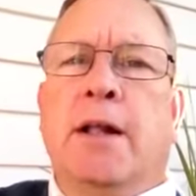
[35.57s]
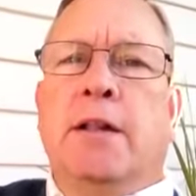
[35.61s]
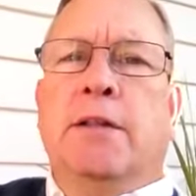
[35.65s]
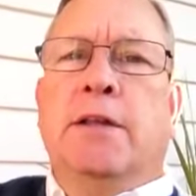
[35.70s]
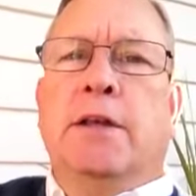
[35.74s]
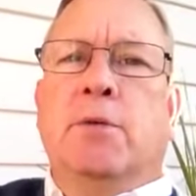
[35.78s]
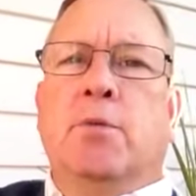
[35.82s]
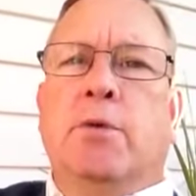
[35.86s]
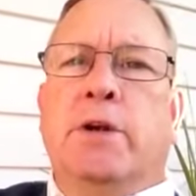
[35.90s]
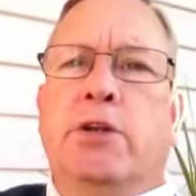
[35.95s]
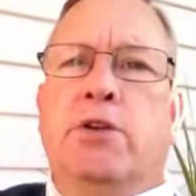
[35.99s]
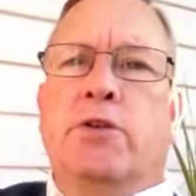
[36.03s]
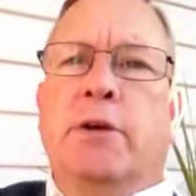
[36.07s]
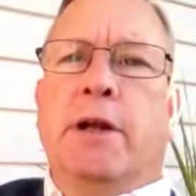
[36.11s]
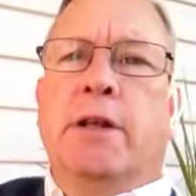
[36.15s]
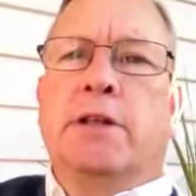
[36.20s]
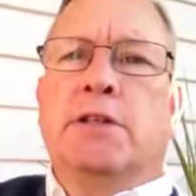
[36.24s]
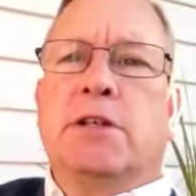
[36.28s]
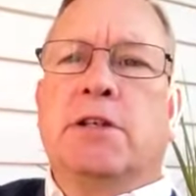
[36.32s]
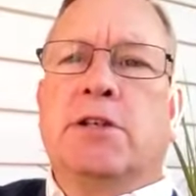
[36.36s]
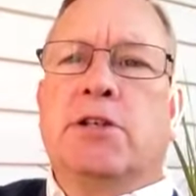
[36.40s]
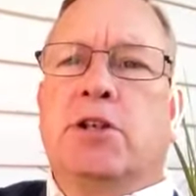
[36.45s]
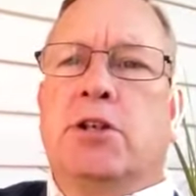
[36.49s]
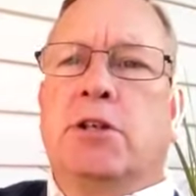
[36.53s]
Then we
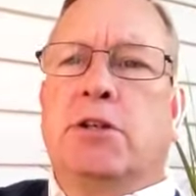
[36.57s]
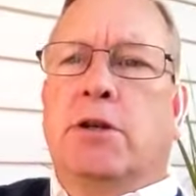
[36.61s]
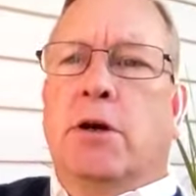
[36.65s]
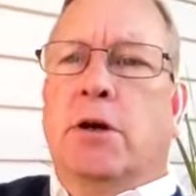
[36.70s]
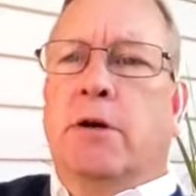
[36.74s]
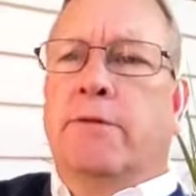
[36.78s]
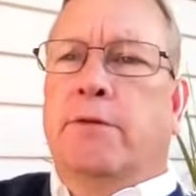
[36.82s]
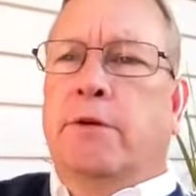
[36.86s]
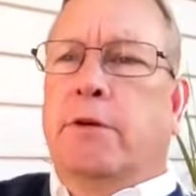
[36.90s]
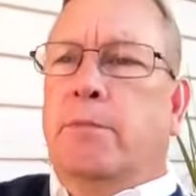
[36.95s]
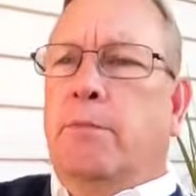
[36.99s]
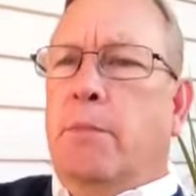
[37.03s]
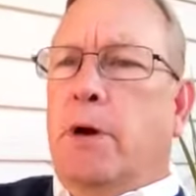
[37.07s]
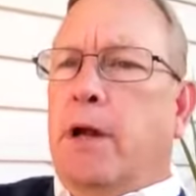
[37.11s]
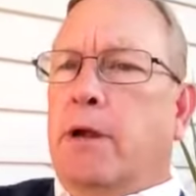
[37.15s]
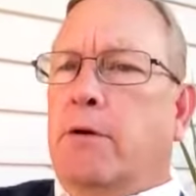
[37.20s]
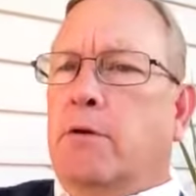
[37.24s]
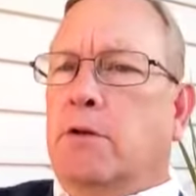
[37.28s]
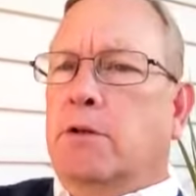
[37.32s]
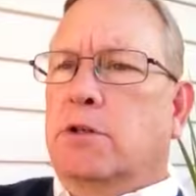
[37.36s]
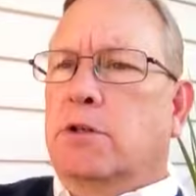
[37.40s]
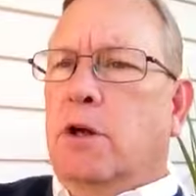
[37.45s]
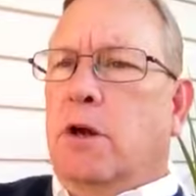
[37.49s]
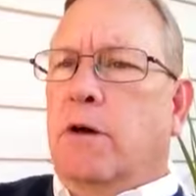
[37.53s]
transitioned over to
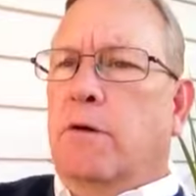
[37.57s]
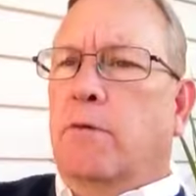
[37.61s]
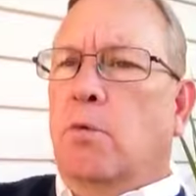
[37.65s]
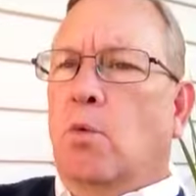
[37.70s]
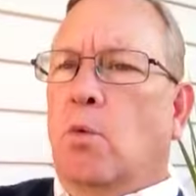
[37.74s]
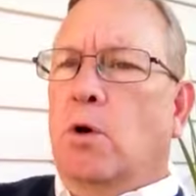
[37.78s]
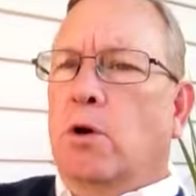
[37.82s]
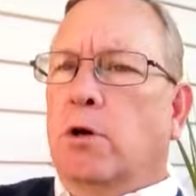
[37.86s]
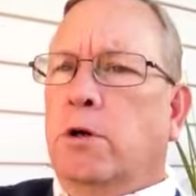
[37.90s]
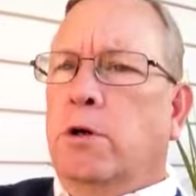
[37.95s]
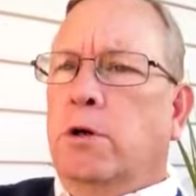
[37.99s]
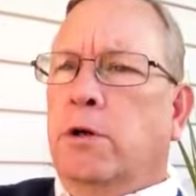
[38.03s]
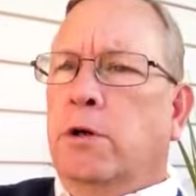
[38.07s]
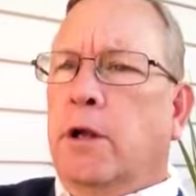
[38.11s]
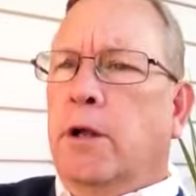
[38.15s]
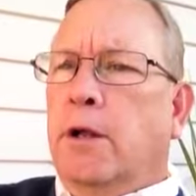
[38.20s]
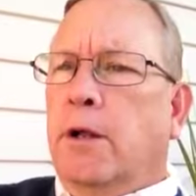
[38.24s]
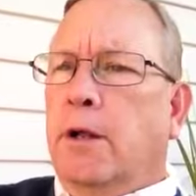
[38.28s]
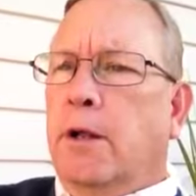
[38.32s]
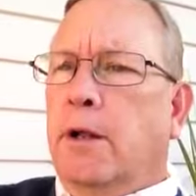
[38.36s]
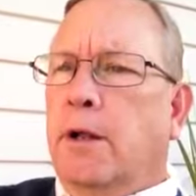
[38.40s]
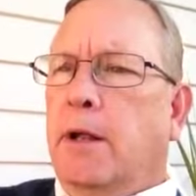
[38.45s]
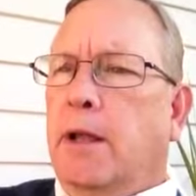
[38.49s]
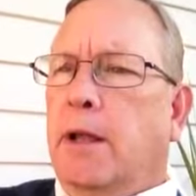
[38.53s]
Microsoft Word,
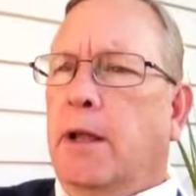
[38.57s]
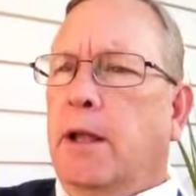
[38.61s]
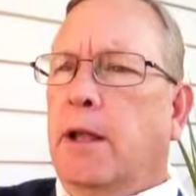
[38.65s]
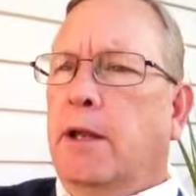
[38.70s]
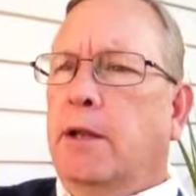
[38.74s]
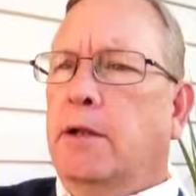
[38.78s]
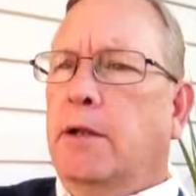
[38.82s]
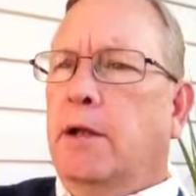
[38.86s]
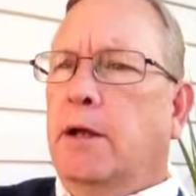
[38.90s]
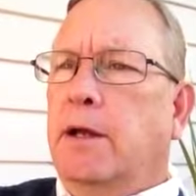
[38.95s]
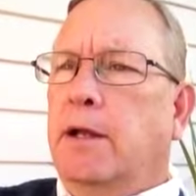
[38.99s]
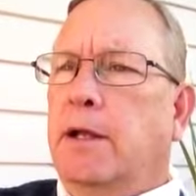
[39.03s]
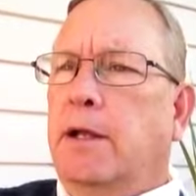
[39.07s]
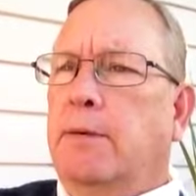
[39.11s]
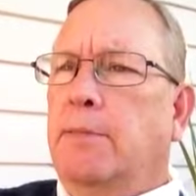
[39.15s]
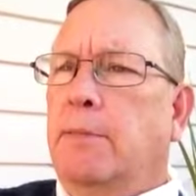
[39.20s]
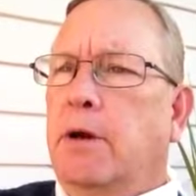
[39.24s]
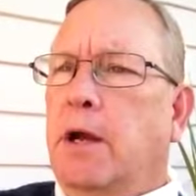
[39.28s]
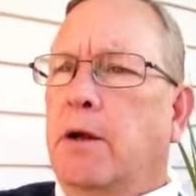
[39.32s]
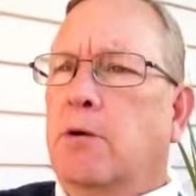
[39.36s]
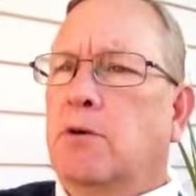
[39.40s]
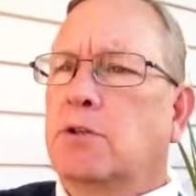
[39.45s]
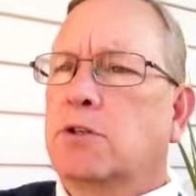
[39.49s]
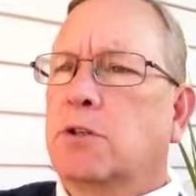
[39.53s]
and in
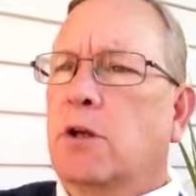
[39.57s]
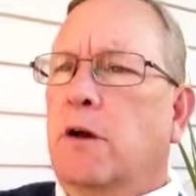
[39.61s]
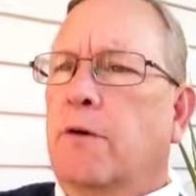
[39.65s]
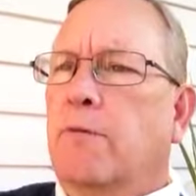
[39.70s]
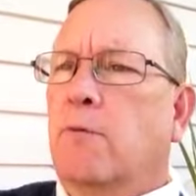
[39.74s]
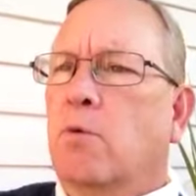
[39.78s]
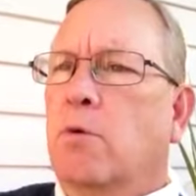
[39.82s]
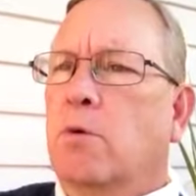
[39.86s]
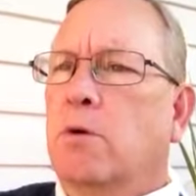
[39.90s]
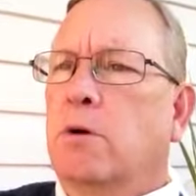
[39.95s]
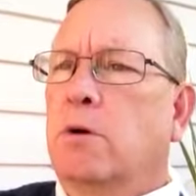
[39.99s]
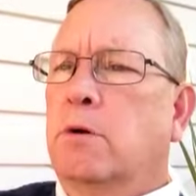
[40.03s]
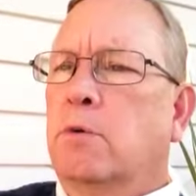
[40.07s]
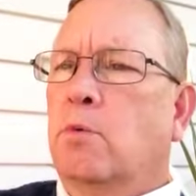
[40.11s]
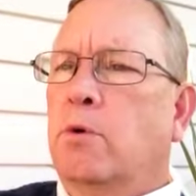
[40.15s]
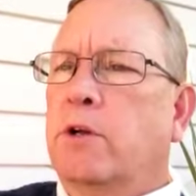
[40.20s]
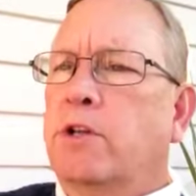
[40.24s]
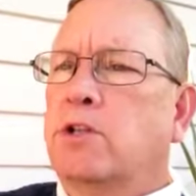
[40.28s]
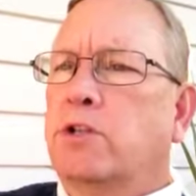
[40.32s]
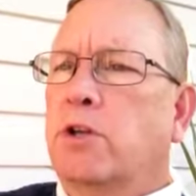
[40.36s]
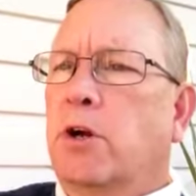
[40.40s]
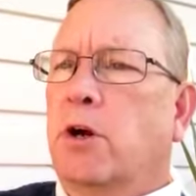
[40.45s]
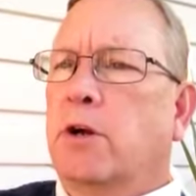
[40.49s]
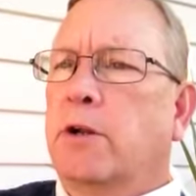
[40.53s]
Microsoft Word
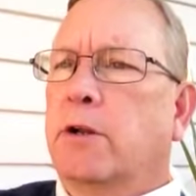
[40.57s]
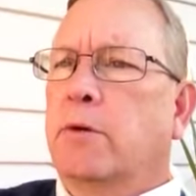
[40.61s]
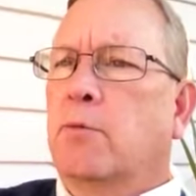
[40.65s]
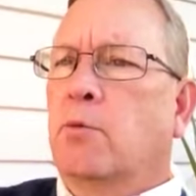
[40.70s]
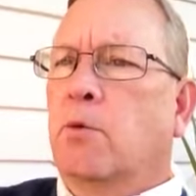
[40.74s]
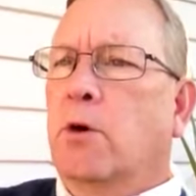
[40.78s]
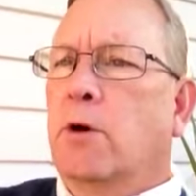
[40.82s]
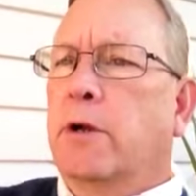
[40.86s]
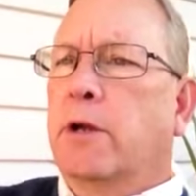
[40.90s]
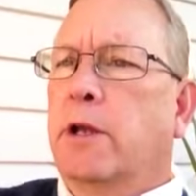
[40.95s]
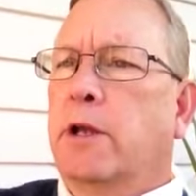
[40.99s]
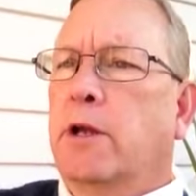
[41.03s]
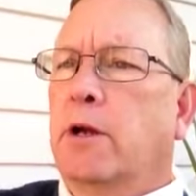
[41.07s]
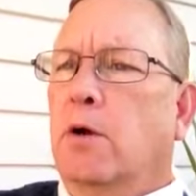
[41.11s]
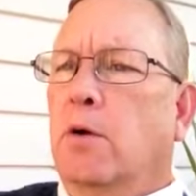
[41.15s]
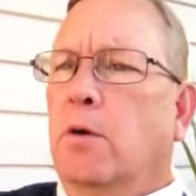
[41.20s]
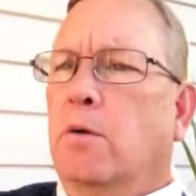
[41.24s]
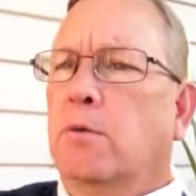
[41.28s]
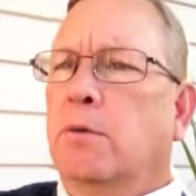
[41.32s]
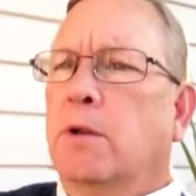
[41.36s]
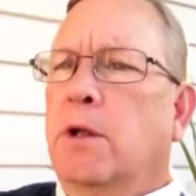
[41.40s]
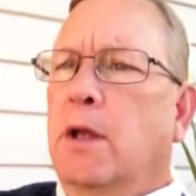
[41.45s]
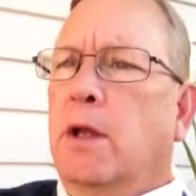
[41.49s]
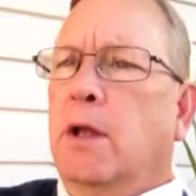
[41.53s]
we started working
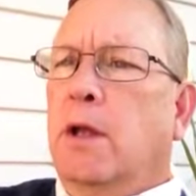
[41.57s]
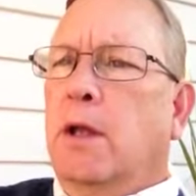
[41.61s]
on